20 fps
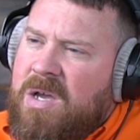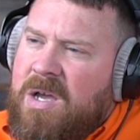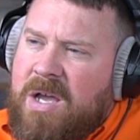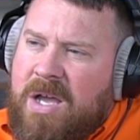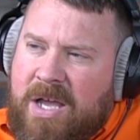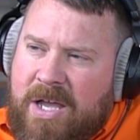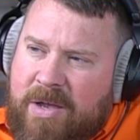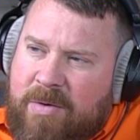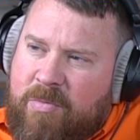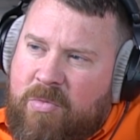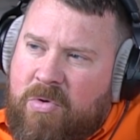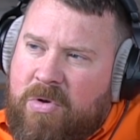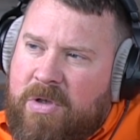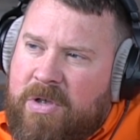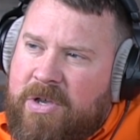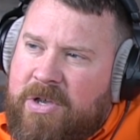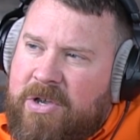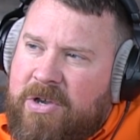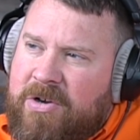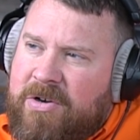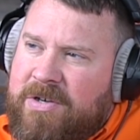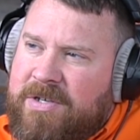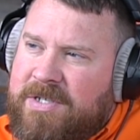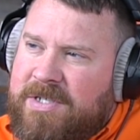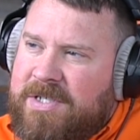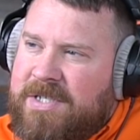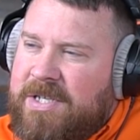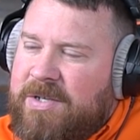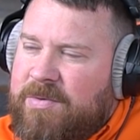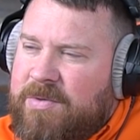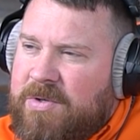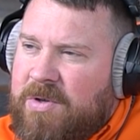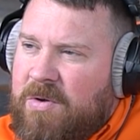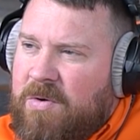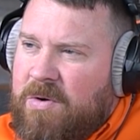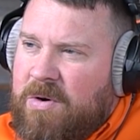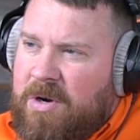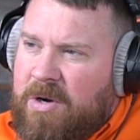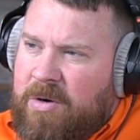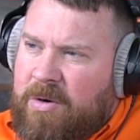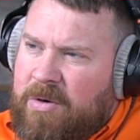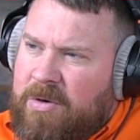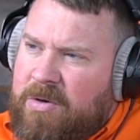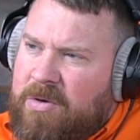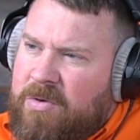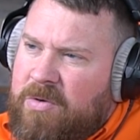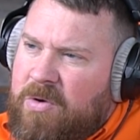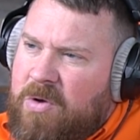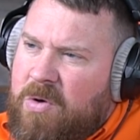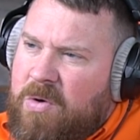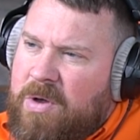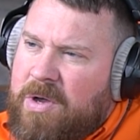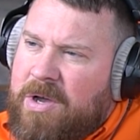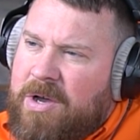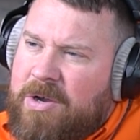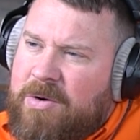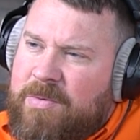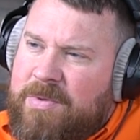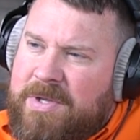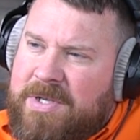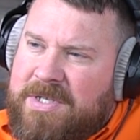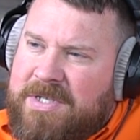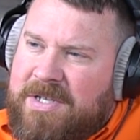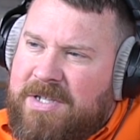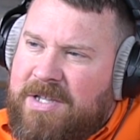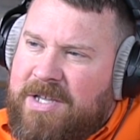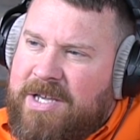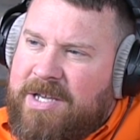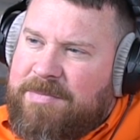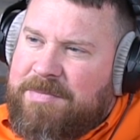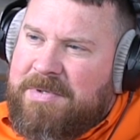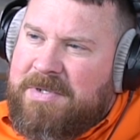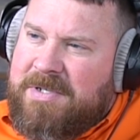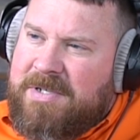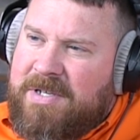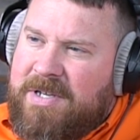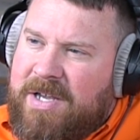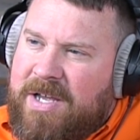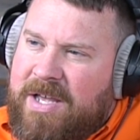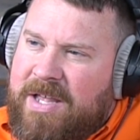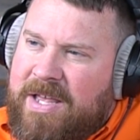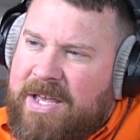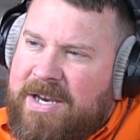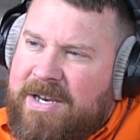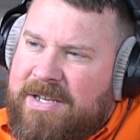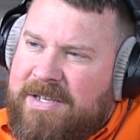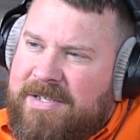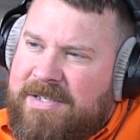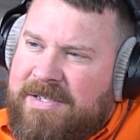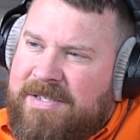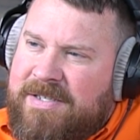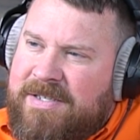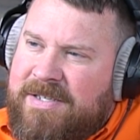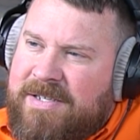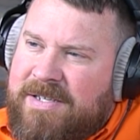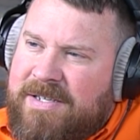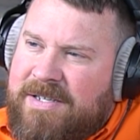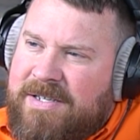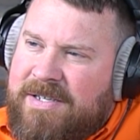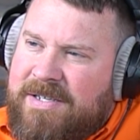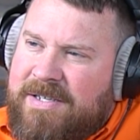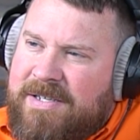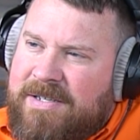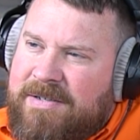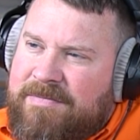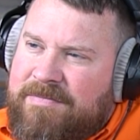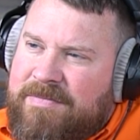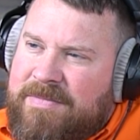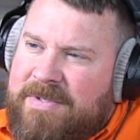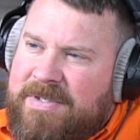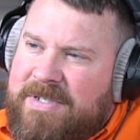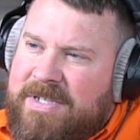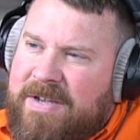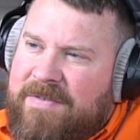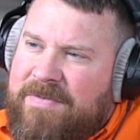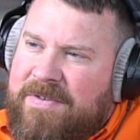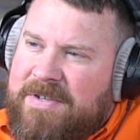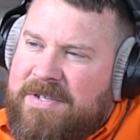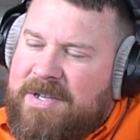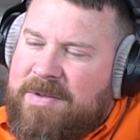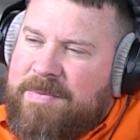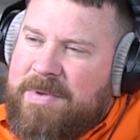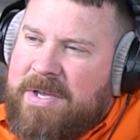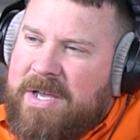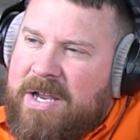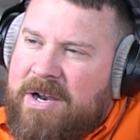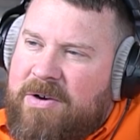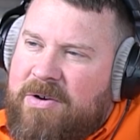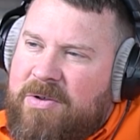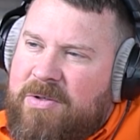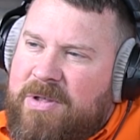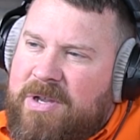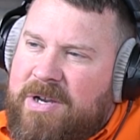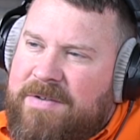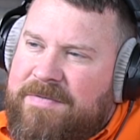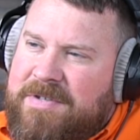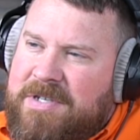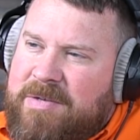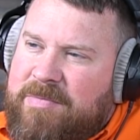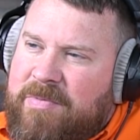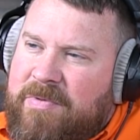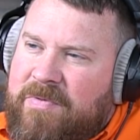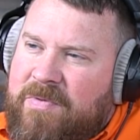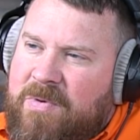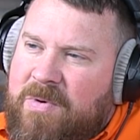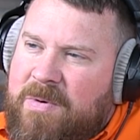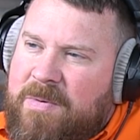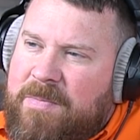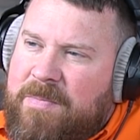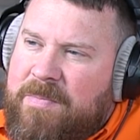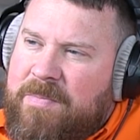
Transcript: I am really curious to see what's going on with these clamps. That is definitely something I don't know that I've seen before.